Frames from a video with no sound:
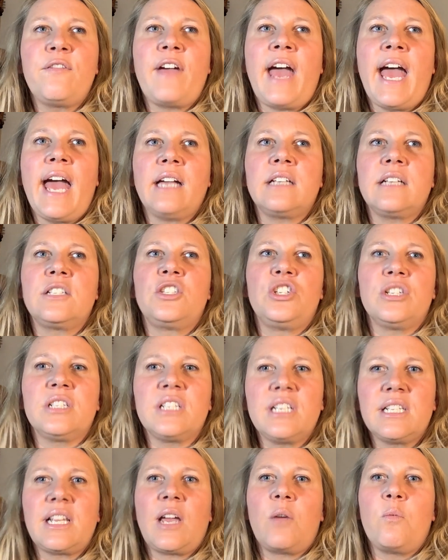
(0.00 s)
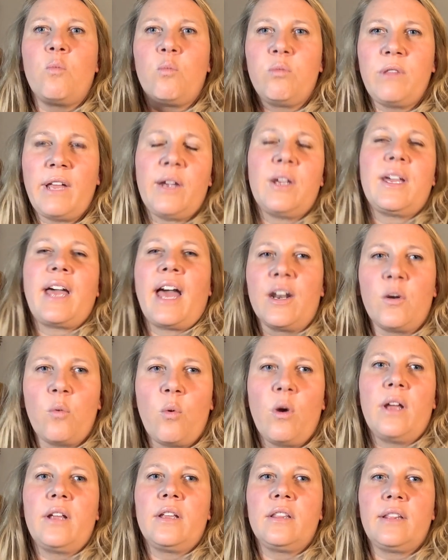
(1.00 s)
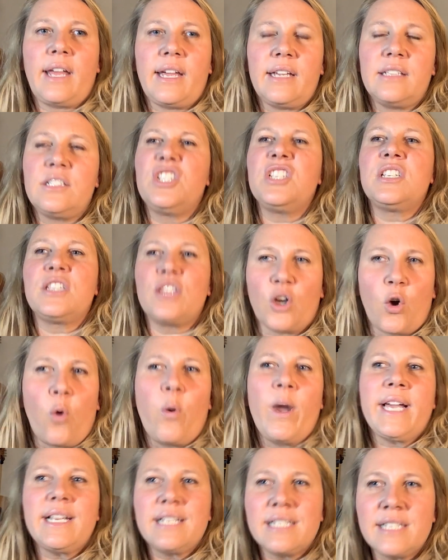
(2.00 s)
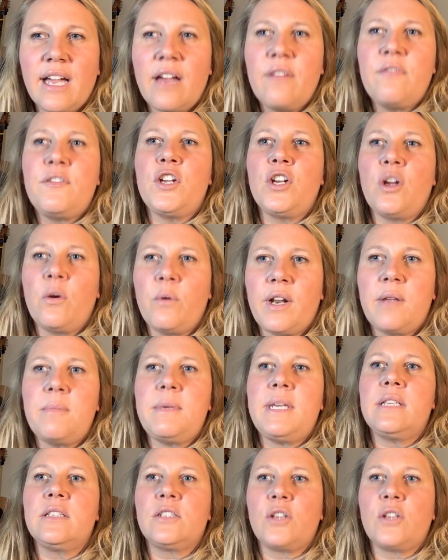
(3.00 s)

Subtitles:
facts, just because I like kind of want like just the quick stuff, you know what I mean?